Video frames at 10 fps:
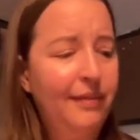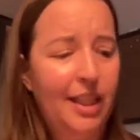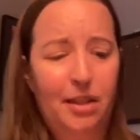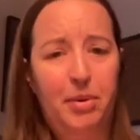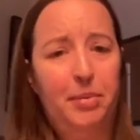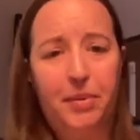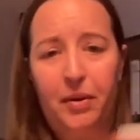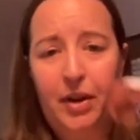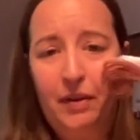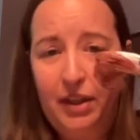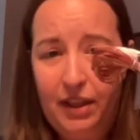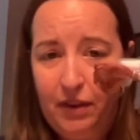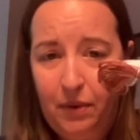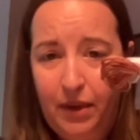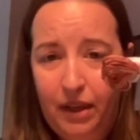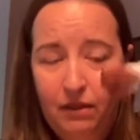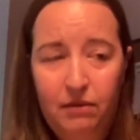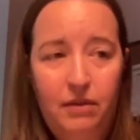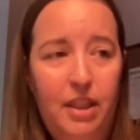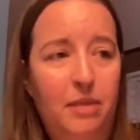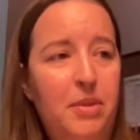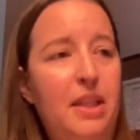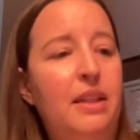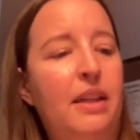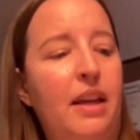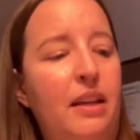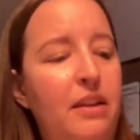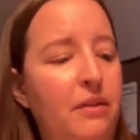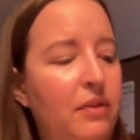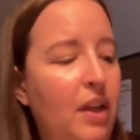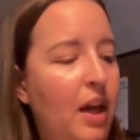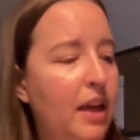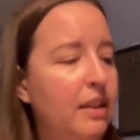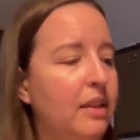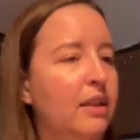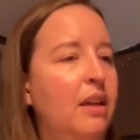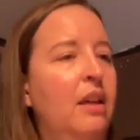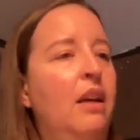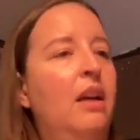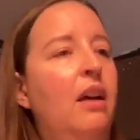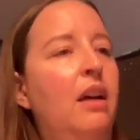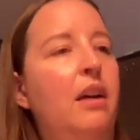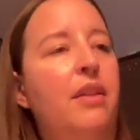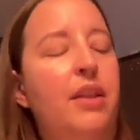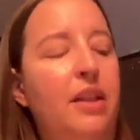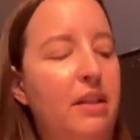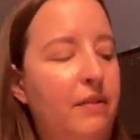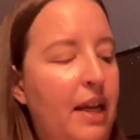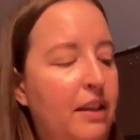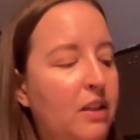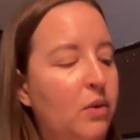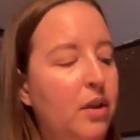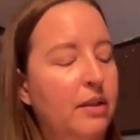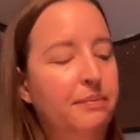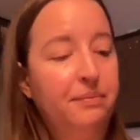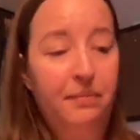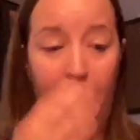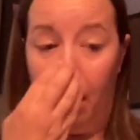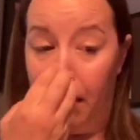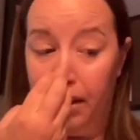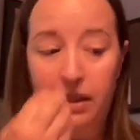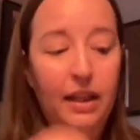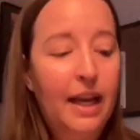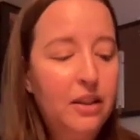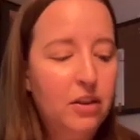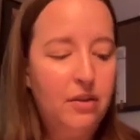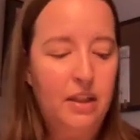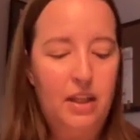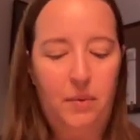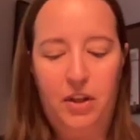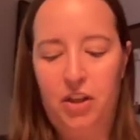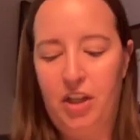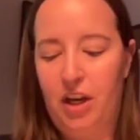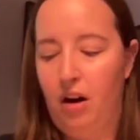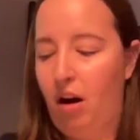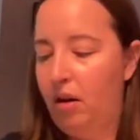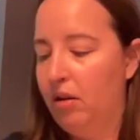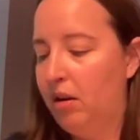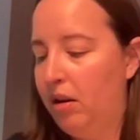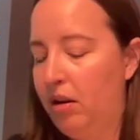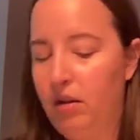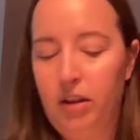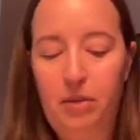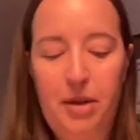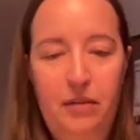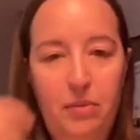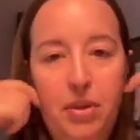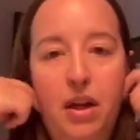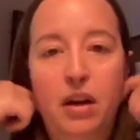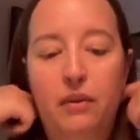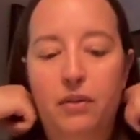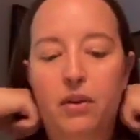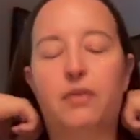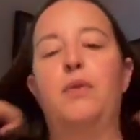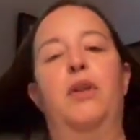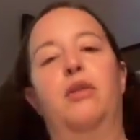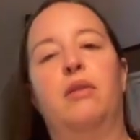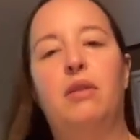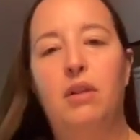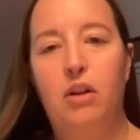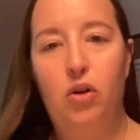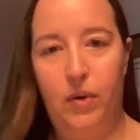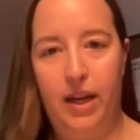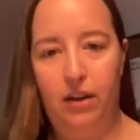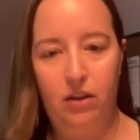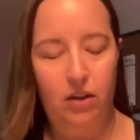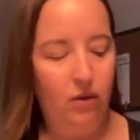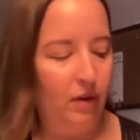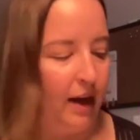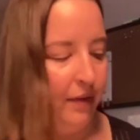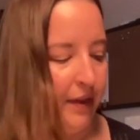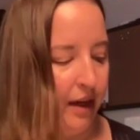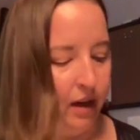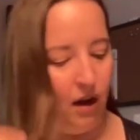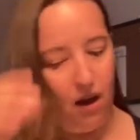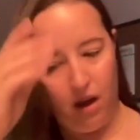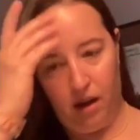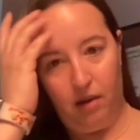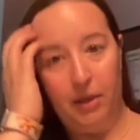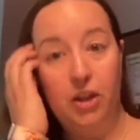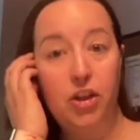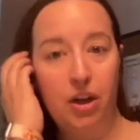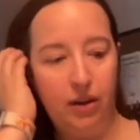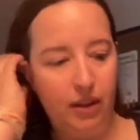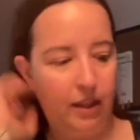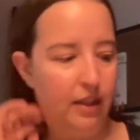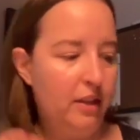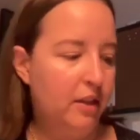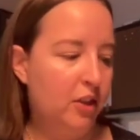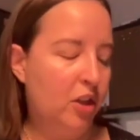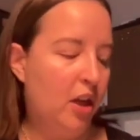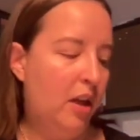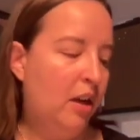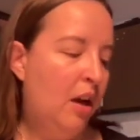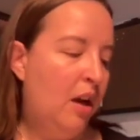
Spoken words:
Some people were going around giving away DMC skeins of floss, things of that sort. And then the last two things I want to share are a little bit of a plug for a few other creators who are out there and sharing things at StitchCon.